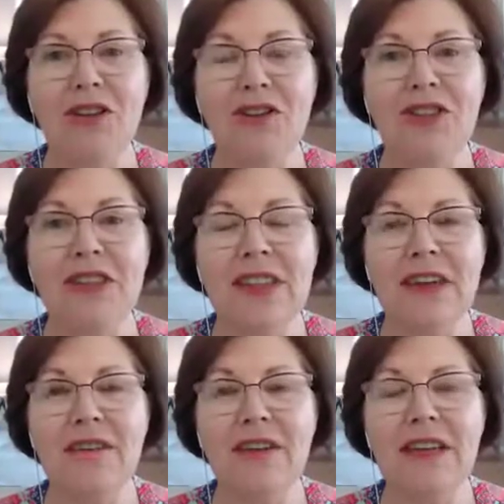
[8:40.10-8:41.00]
Just
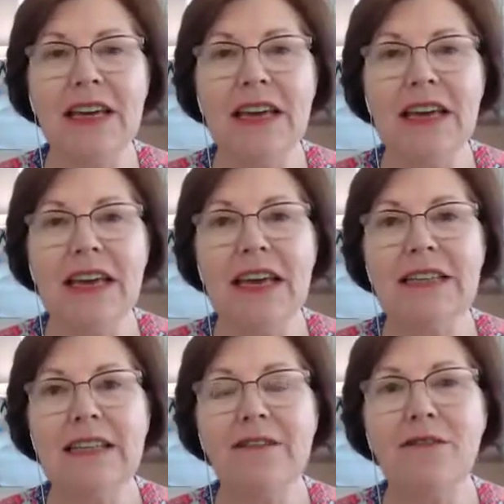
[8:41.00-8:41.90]
think of it
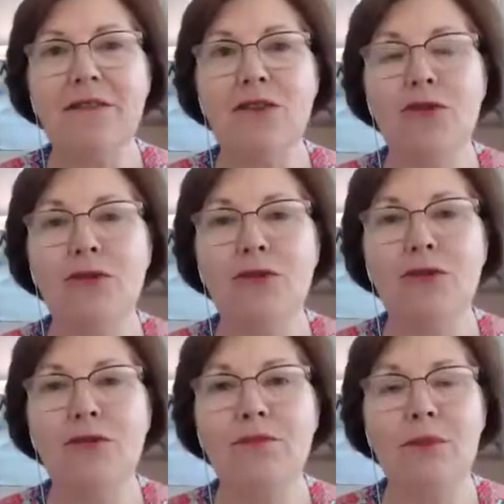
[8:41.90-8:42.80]
as if you
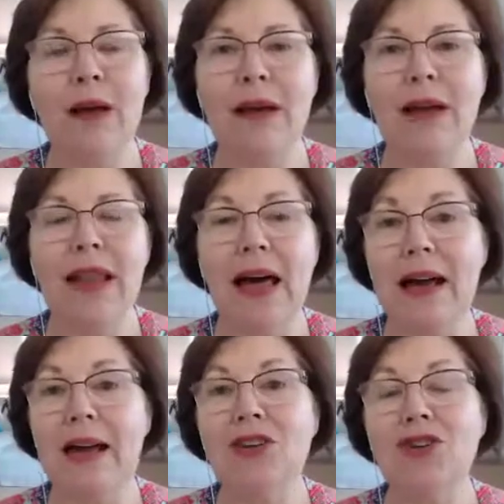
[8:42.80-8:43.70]
like
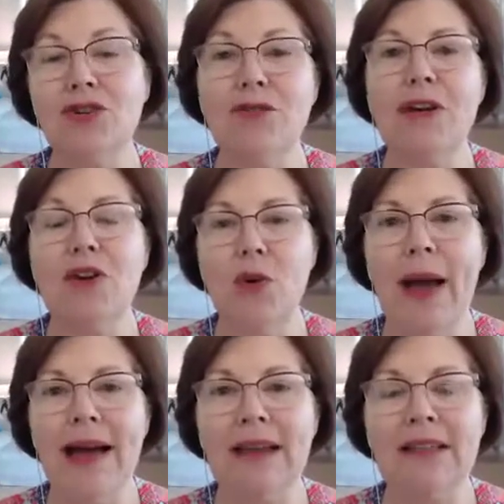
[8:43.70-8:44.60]
insuring your
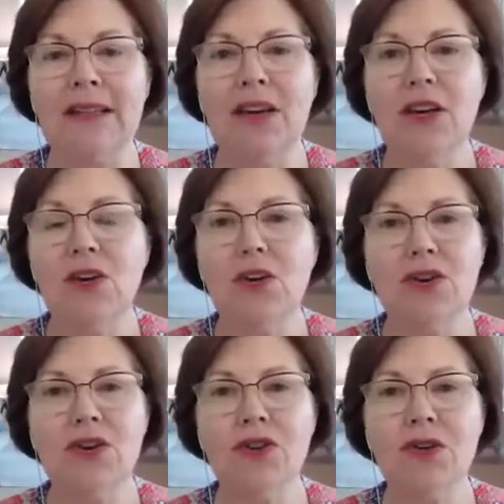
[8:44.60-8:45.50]
house. You
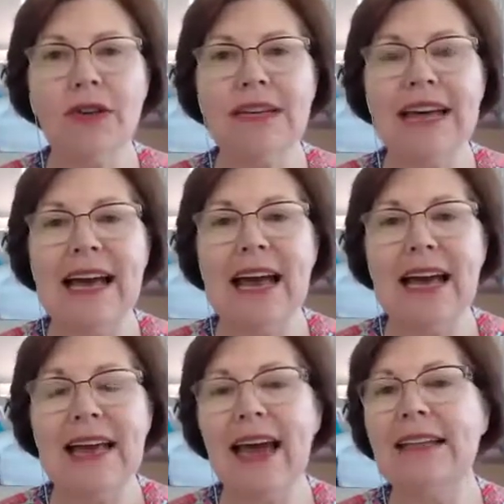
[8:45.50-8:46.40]
insure it
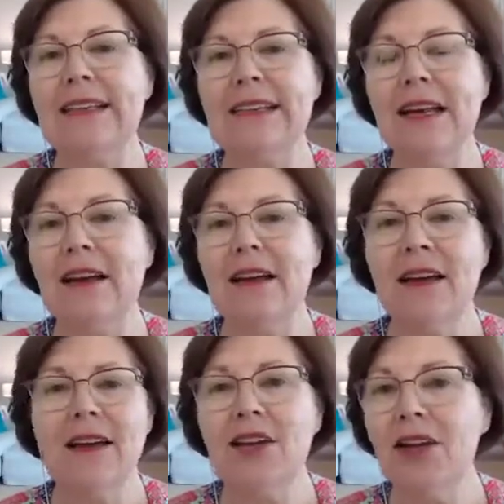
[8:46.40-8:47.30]
against
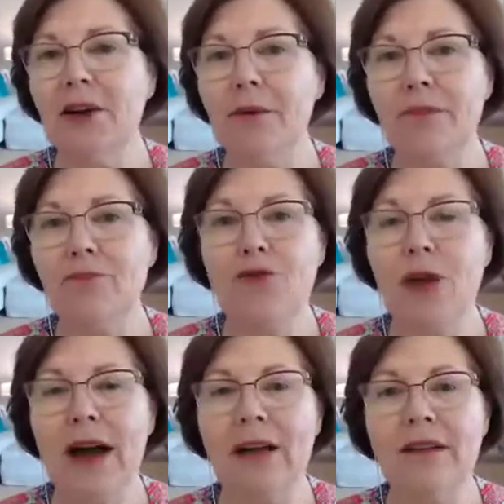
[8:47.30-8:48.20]

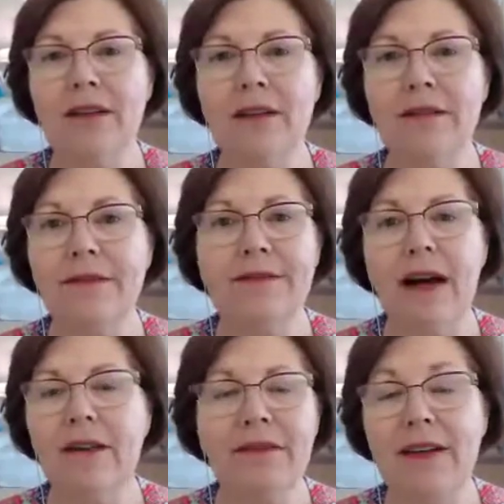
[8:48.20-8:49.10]
drought,
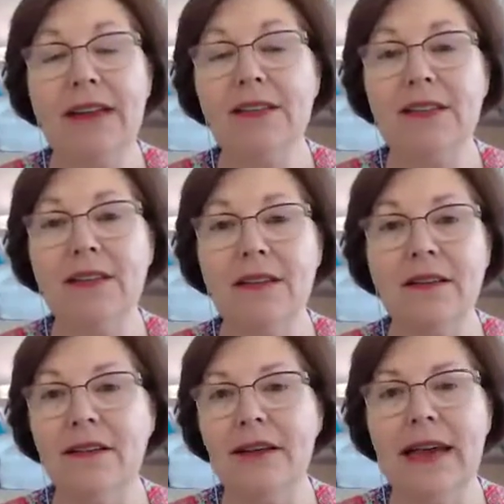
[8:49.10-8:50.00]
floods,
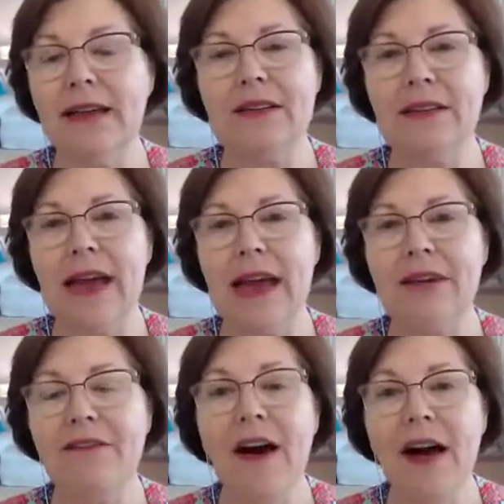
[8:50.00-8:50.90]

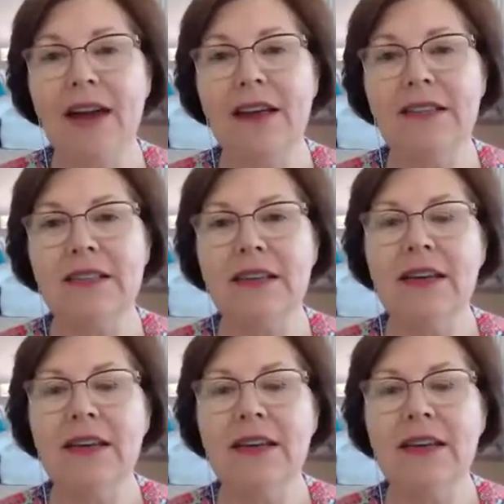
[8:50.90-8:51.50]
and fires,